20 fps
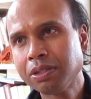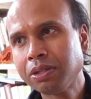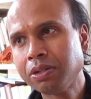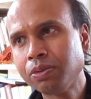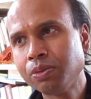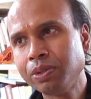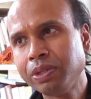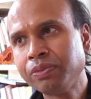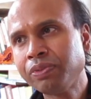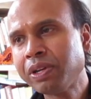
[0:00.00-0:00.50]

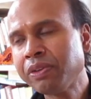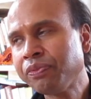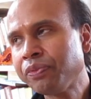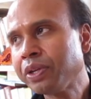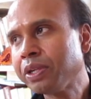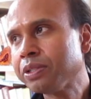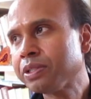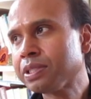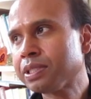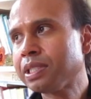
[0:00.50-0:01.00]
Oh, if I
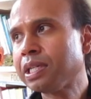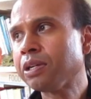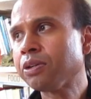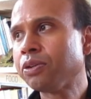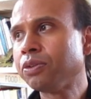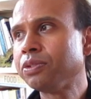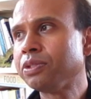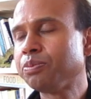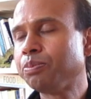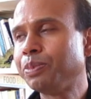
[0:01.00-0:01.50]
felt stuck
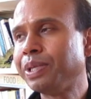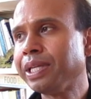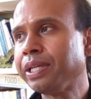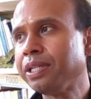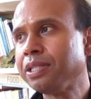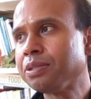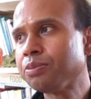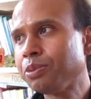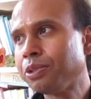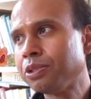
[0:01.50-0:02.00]
on
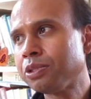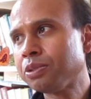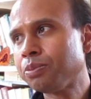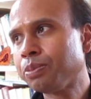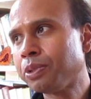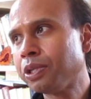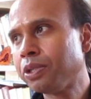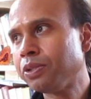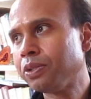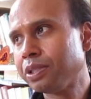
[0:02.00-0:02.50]
making spiritual
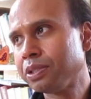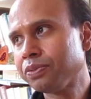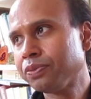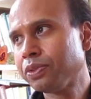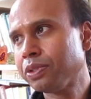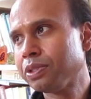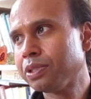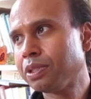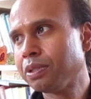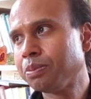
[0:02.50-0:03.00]
progress,
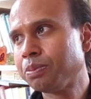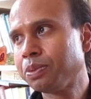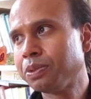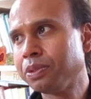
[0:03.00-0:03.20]
for example,